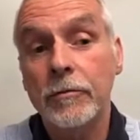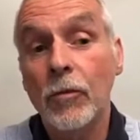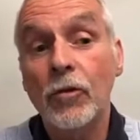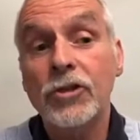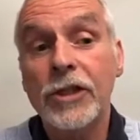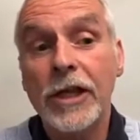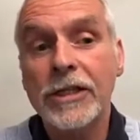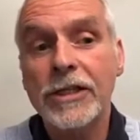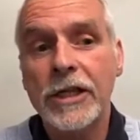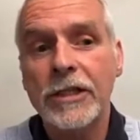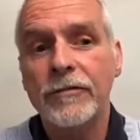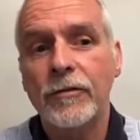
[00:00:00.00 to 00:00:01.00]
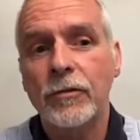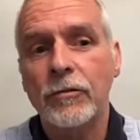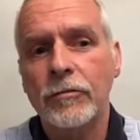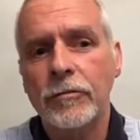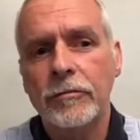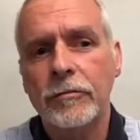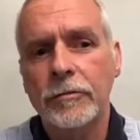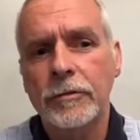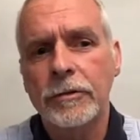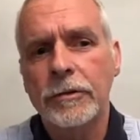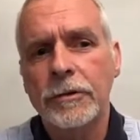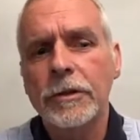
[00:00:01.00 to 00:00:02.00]
more successful,
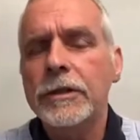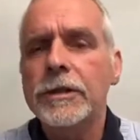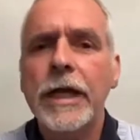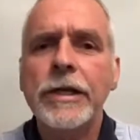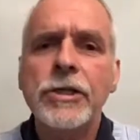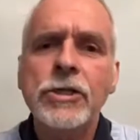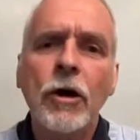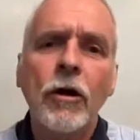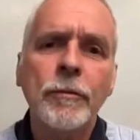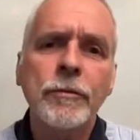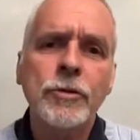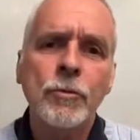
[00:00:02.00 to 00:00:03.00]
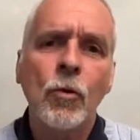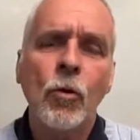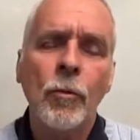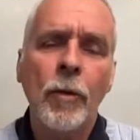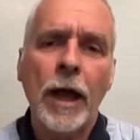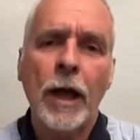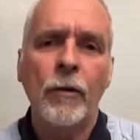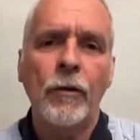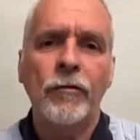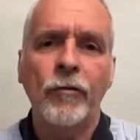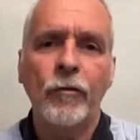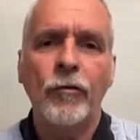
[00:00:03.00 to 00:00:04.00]
10 times more
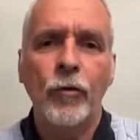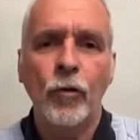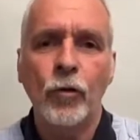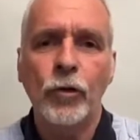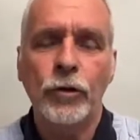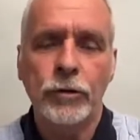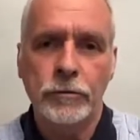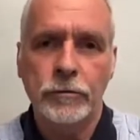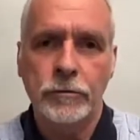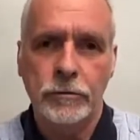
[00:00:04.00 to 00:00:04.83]
powerful for you.